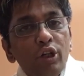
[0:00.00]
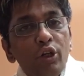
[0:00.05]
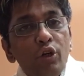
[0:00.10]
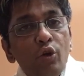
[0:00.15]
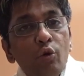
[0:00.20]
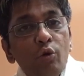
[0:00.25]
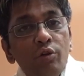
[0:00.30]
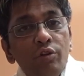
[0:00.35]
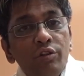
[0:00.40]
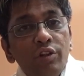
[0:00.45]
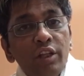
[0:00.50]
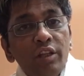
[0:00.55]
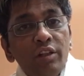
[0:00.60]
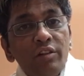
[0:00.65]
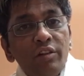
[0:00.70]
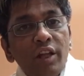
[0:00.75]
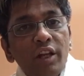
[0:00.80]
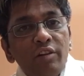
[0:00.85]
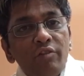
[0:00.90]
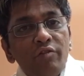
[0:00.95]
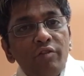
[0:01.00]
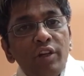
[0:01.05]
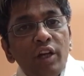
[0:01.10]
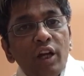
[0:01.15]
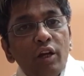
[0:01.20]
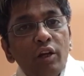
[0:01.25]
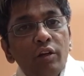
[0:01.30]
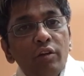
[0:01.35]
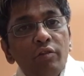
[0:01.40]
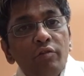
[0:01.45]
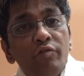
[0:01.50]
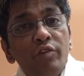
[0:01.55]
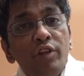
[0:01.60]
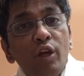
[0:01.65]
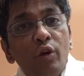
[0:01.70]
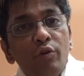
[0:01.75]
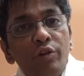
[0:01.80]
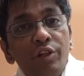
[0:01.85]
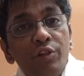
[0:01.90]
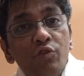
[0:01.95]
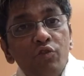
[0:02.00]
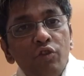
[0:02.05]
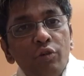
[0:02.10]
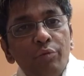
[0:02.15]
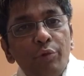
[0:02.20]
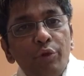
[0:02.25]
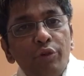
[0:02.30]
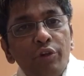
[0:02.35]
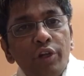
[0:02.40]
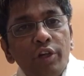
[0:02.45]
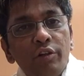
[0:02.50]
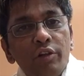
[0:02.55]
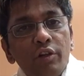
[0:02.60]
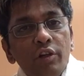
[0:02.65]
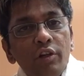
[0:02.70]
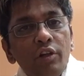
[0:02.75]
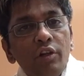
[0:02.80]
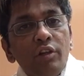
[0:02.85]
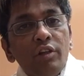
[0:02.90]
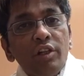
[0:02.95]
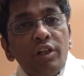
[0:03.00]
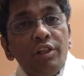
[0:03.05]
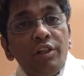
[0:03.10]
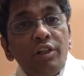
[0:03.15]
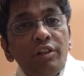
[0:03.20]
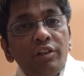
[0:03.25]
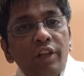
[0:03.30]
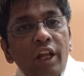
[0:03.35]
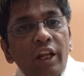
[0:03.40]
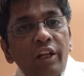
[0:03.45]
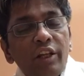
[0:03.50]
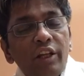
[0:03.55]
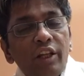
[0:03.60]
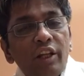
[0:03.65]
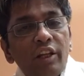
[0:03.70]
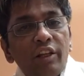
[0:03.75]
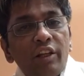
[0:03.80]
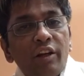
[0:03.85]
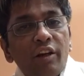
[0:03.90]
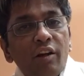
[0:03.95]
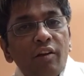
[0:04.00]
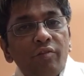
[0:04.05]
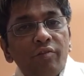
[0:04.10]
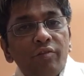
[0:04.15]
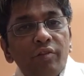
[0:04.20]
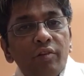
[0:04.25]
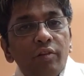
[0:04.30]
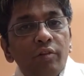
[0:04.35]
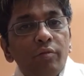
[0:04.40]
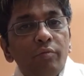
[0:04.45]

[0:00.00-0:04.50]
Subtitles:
Don't think that we have distributed in a technical graph.